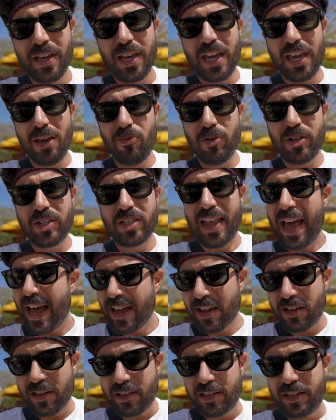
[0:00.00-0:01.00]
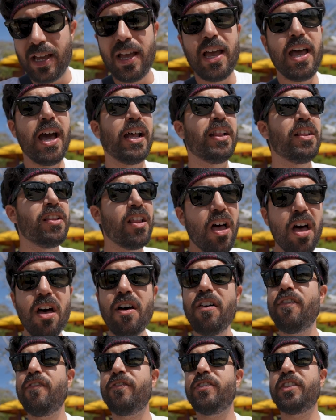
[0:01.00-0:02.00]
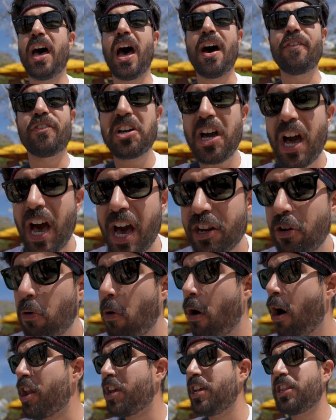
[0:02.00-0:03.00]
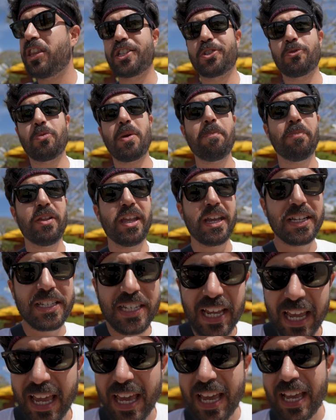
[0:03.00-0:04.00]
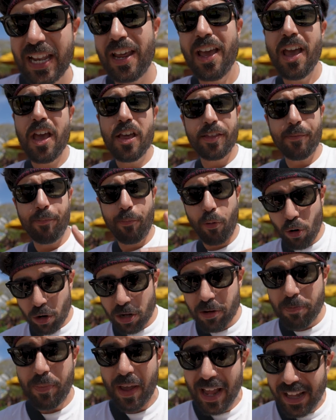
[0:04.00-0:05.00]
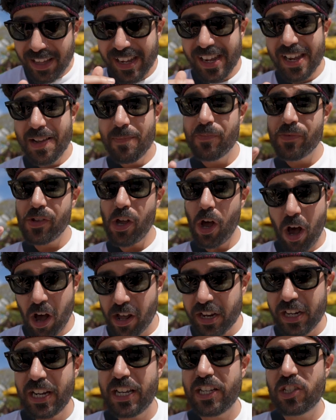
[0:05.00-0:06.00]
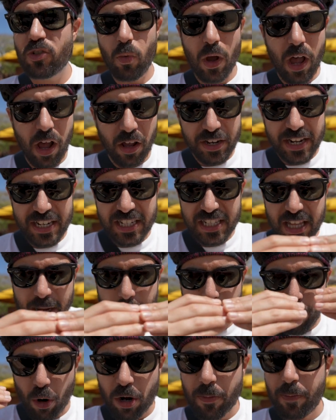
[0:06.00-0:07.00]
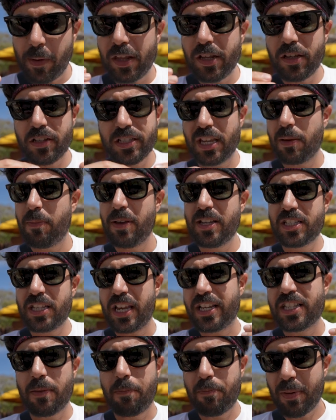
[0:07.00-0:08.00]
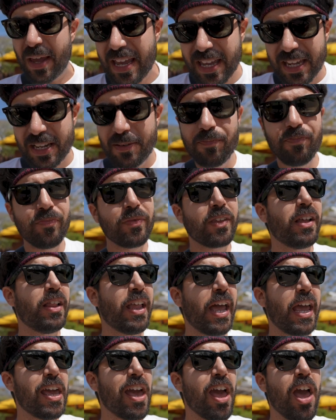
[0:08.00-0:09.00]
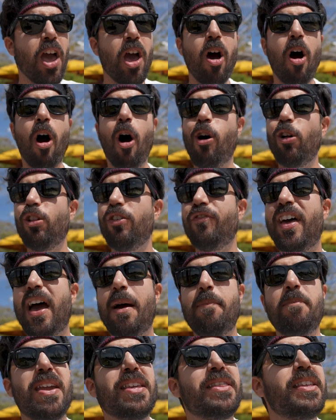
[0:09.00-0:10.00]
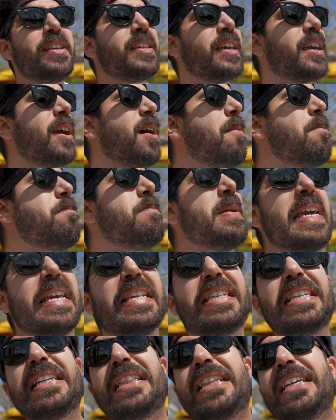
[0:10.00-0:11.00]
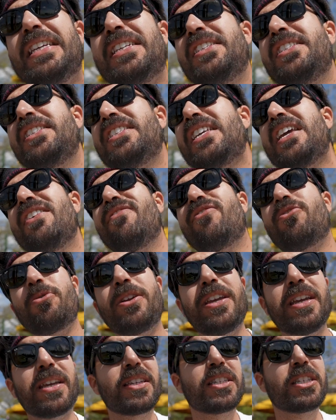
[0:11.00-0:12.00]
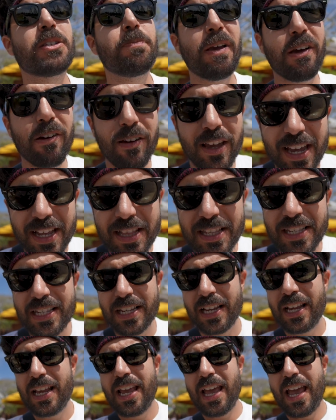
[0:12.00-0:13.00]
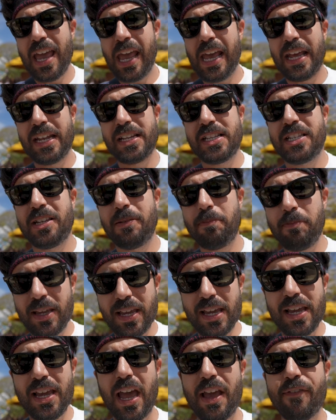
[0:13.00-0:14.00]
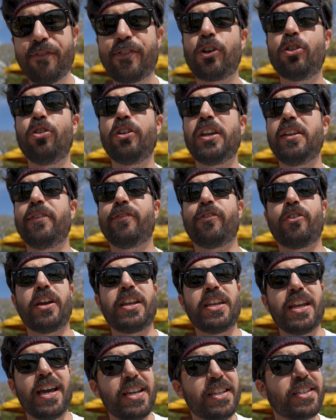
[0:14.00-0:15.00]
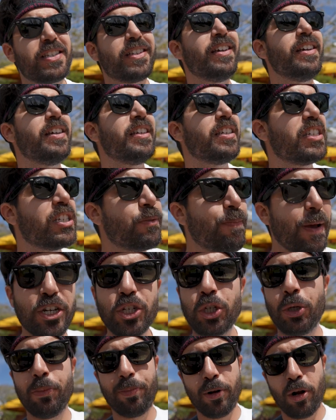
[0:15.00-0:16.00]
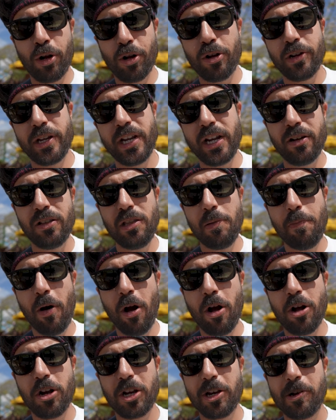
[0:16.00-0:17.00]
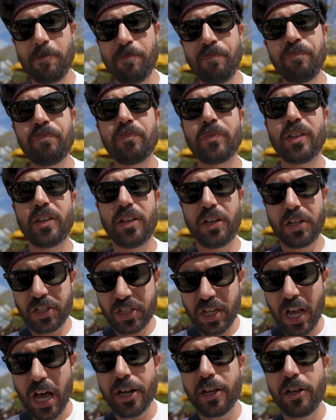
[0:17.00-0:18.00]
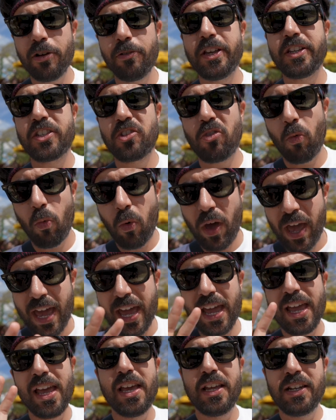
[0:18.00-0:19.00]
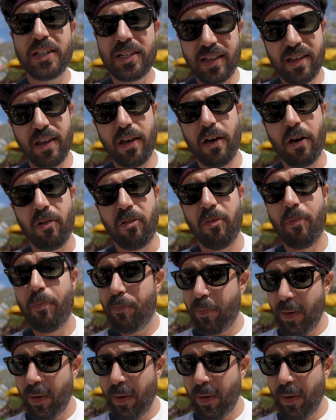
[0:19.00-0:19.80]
It was that good. I love the avocado on it, the sweet plantain, the pork belly on it as well. A nice thick pork belly, looks like a big slice of bacon. Like, all of that made this like amazingly savory experience. And to me, if you're looking for a nice special burger here in the park, Casado is the way to go.